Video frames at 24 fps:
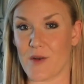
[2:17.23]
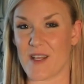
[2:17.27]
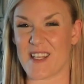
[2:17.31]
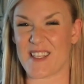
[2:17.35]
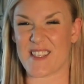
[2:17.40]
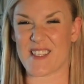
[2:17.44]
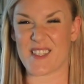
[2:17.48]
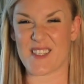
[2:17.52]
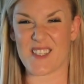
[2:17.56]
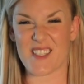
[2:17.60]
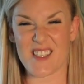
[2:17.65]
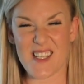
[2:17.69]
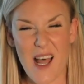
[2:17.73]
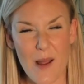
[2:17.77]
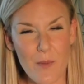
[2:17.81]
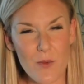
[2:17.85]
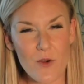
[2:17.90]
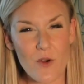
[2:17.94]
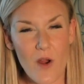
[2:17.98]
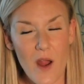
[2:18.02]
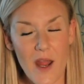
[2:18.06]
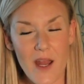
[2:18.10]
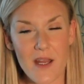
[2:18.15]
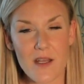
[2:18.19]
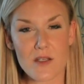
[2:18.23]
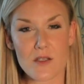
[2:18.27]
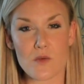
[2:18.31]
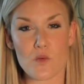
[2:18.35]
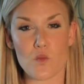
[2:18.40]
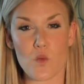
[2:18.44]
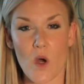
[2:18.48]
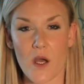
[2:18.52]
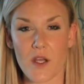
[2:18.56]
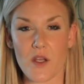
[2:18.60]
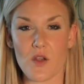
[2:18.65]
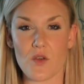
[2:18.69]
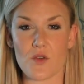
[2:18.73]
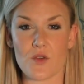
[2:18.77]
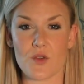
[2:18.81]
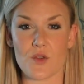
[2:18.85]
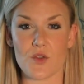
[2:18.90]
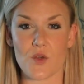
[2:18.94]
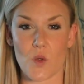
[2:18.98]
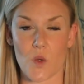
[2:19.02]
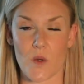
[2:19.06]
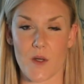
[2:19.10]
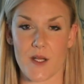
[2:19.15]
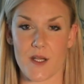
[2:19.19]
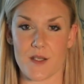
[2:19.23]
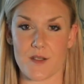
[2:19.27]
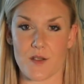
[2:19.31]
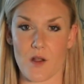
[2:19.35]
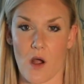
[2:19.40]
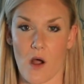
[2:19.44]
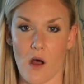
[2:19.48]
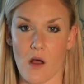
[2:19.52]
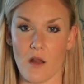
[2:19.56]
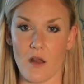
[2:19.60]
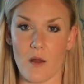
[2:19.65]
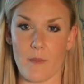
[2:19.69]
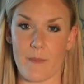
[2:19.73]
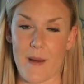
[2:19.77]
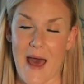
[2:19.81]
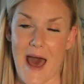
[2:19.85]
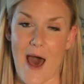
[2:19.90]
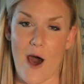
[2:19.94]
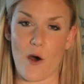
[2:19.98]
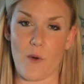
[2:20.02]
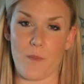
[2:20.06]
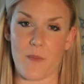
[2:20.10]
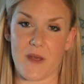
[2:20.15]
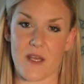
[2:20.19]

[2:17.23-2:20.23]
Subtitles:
and summarize what your story is all about.